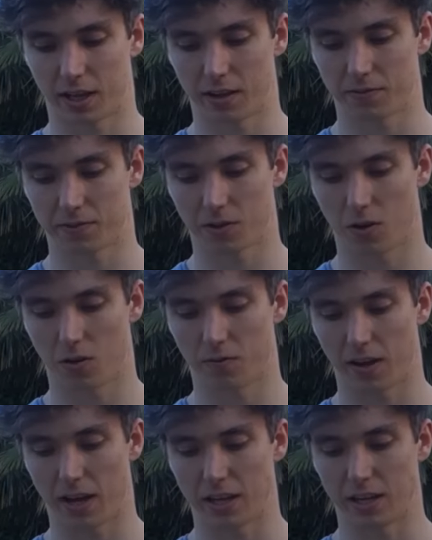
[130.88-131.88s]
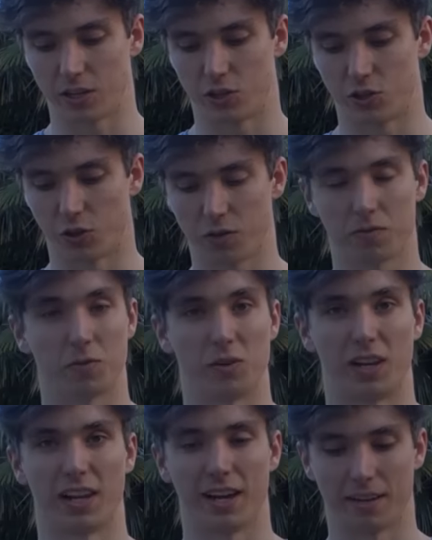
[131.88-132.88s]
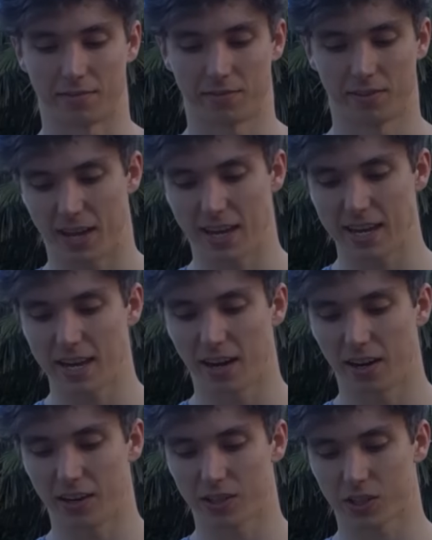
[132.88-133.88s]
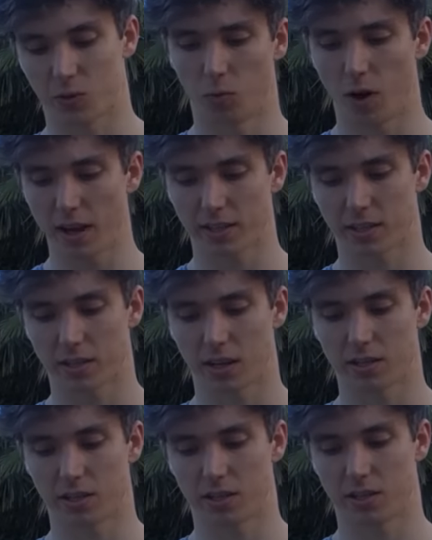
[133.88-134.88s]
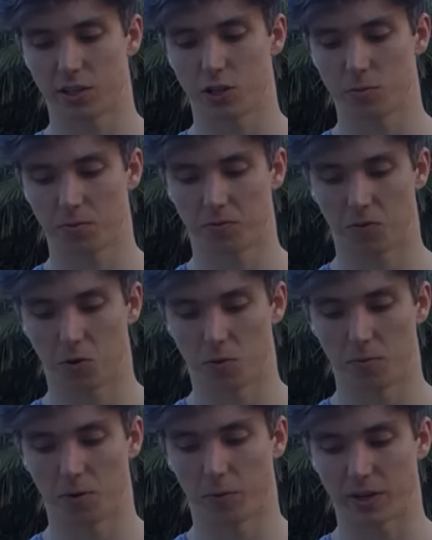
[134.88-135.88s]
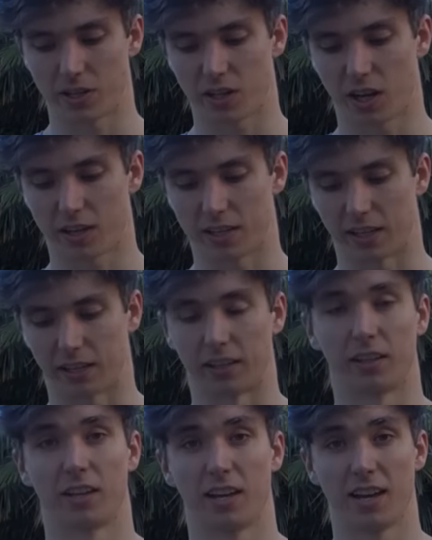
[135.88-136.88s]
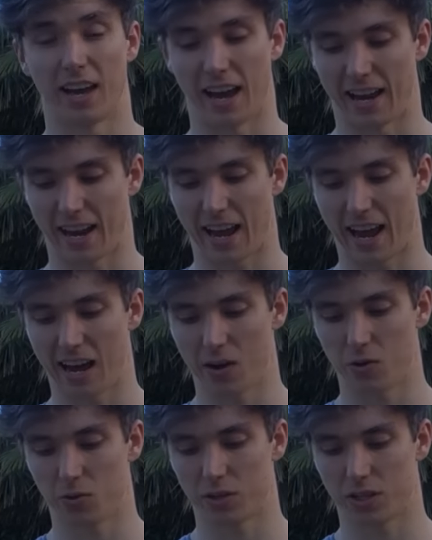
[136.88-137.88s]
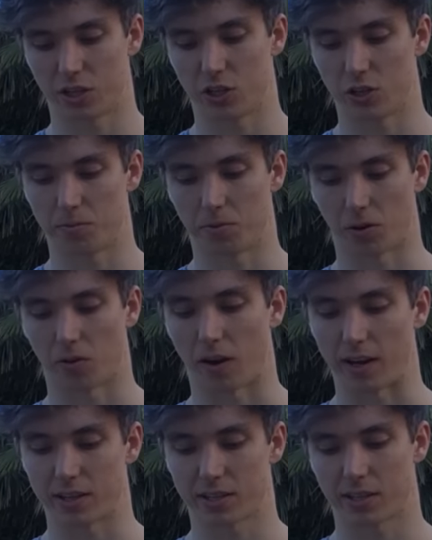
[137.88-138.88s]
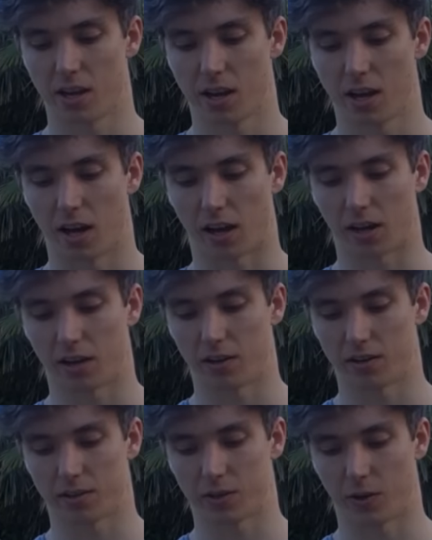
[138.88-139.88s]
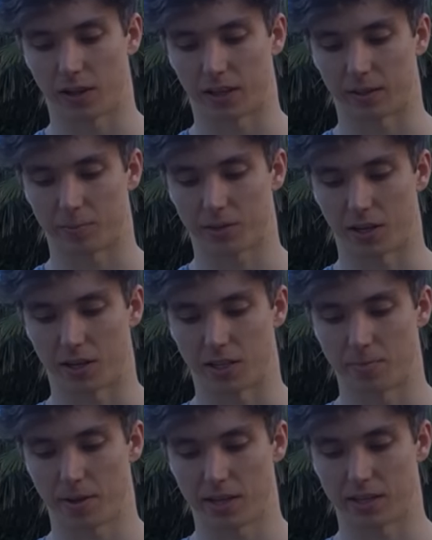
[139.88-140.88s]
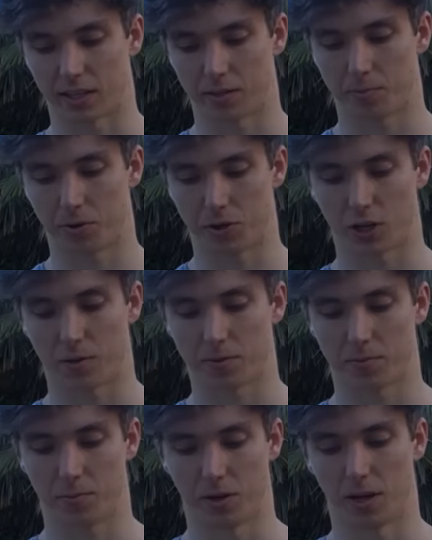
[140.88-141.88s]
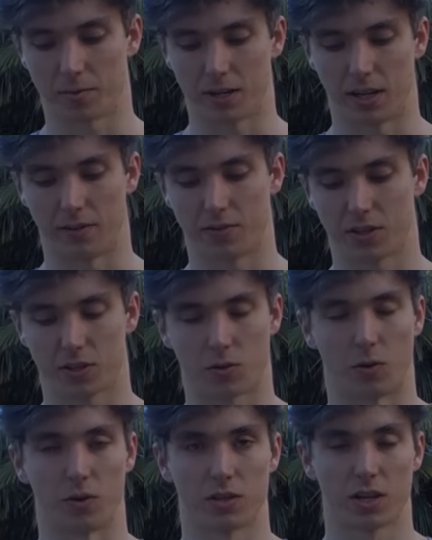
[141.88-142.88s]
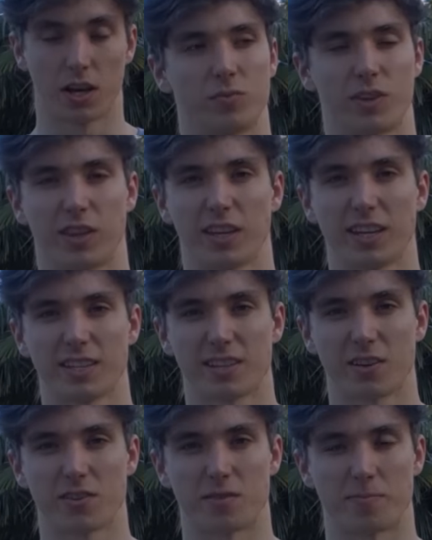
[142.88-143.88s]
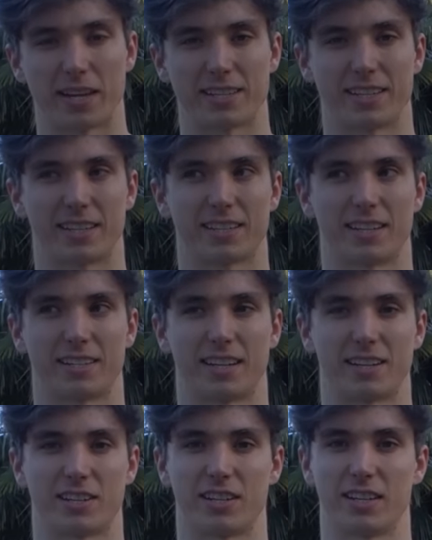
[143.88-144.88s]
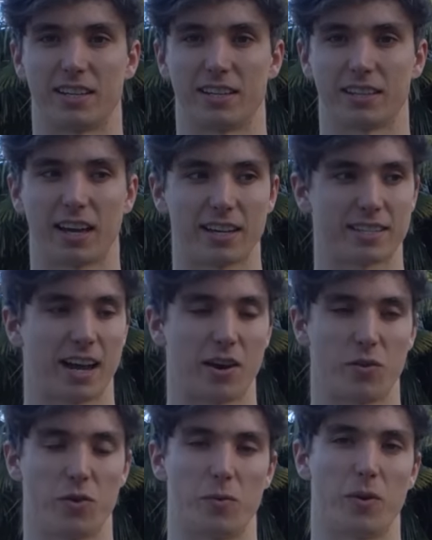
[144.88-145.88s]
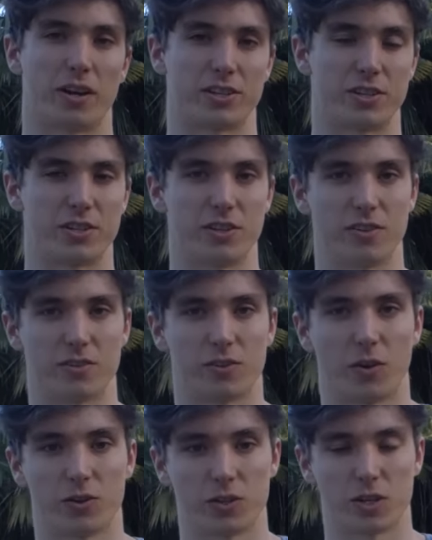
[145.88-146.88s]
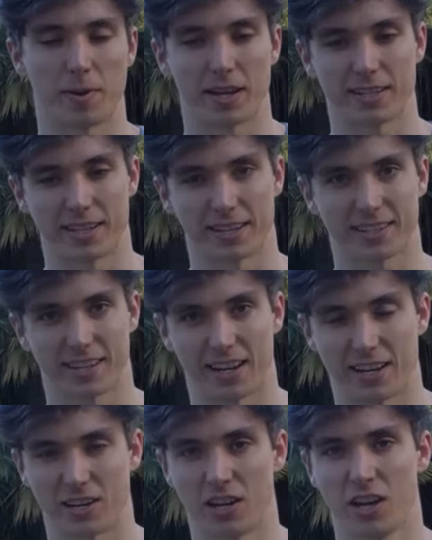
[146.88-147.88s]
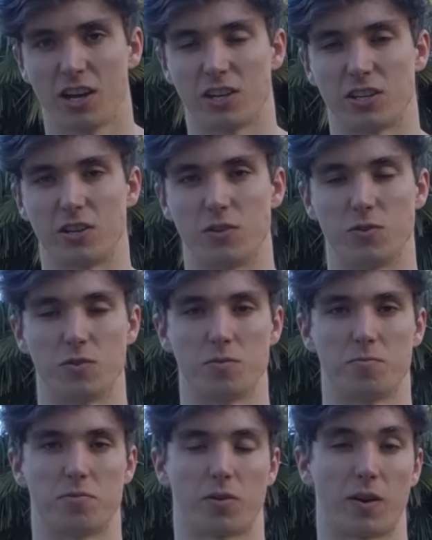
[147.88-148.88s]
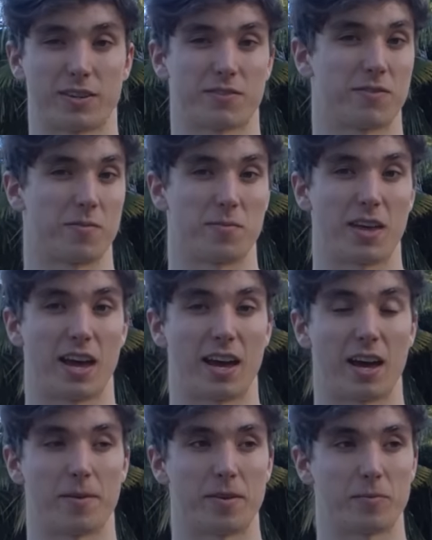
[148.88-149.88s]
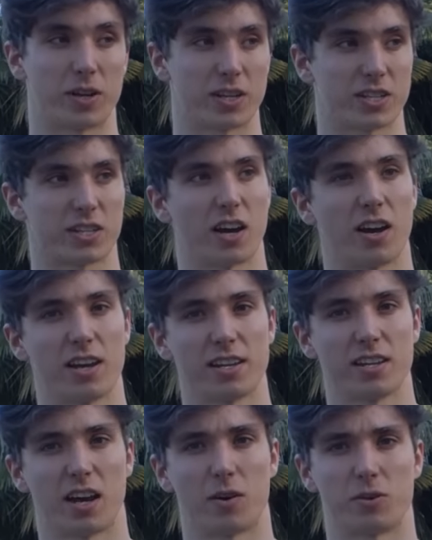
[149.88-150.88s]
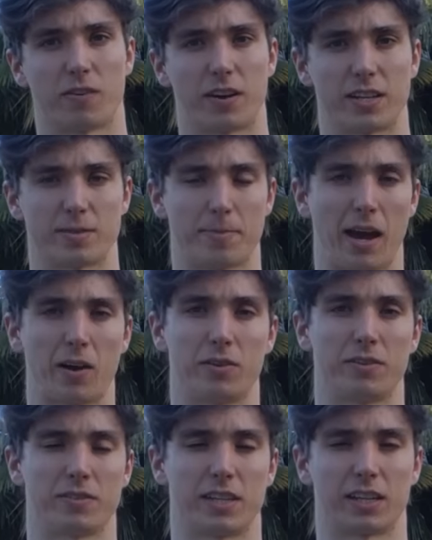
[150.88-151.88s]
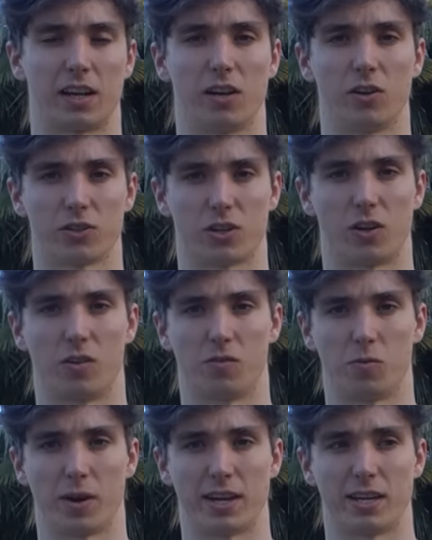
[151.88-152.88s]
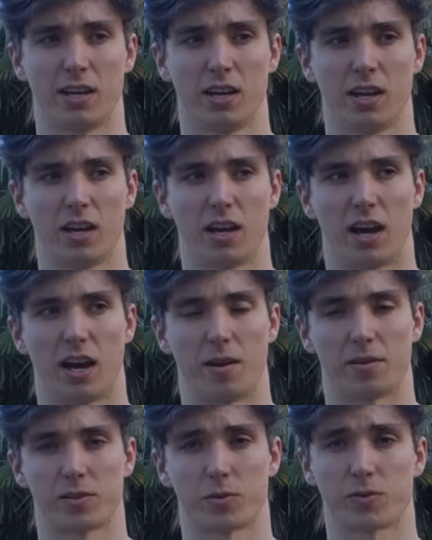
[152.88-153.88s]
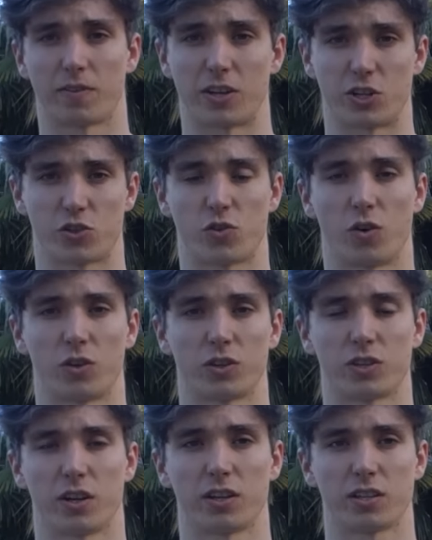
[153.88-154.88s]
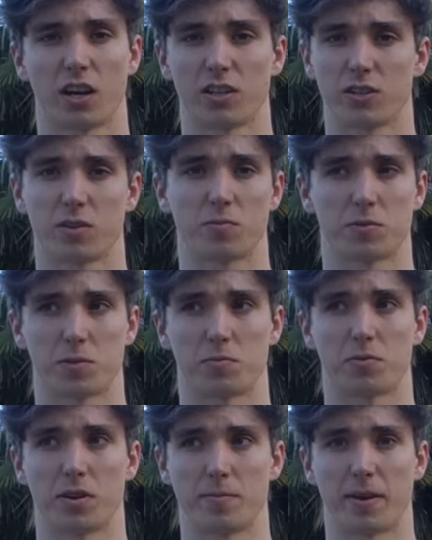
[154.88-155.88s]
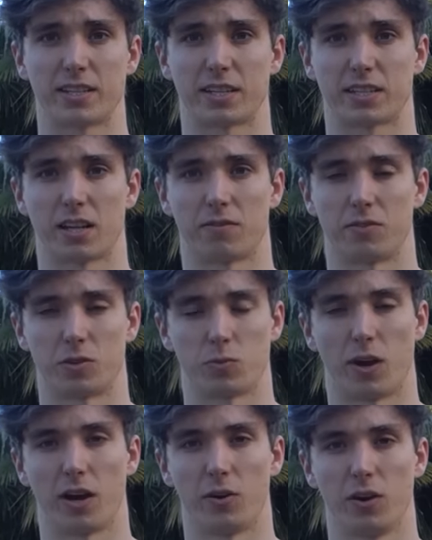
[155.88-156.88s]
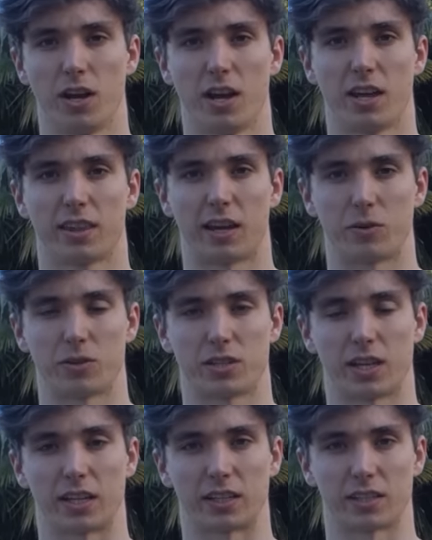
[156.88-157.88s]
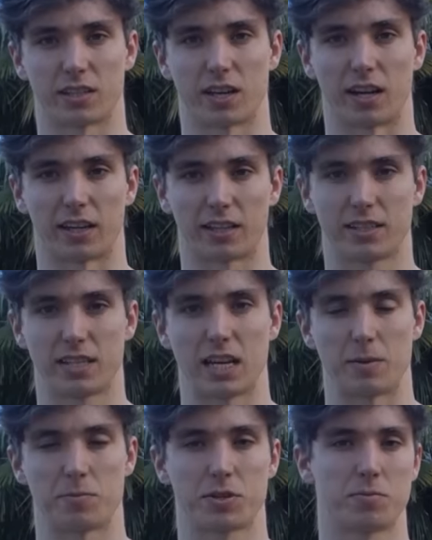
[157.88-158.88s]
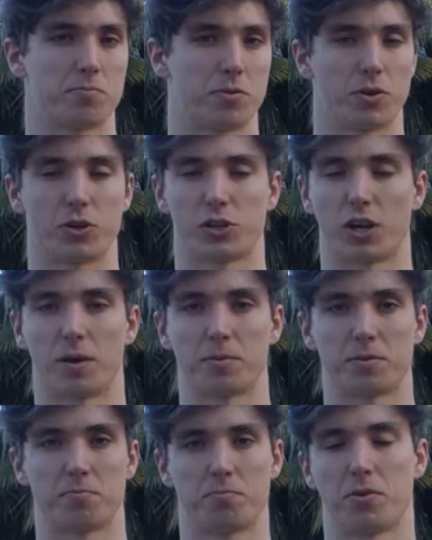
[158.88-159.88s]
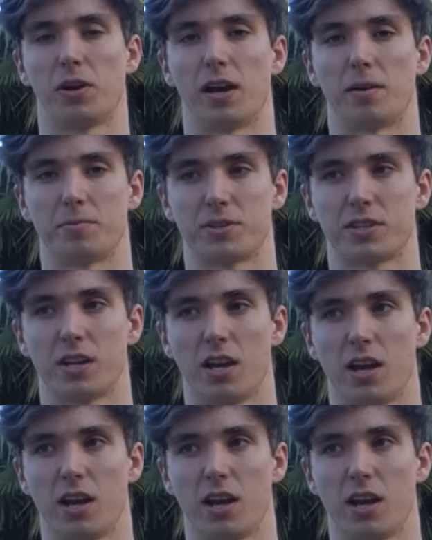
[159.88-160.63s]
Gift of a Joyful Life. He asks, what exercises did you perform when starting and how did you progress? I can't do anything besides the basics, push-ups, pull-ups, lifts, squats. The thing is though, the basics, essentially, that is how it works. You've got to do the basics and then you progress from there. I mean, when I started, I was very into powerlifting. I lost a lot of weight, so I wasn't very strong. So I started doing some pretty basic stuff as well. That was things like dips, push-ups, pull-ups.